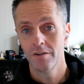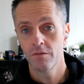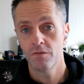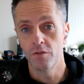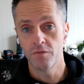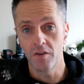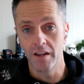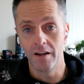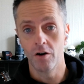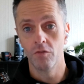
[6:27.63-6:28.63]
for
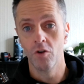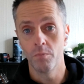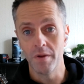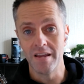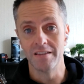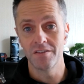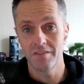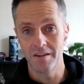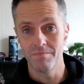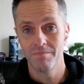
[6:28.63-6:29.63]
fear of not being in the
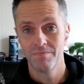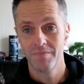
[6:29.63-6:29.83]
team.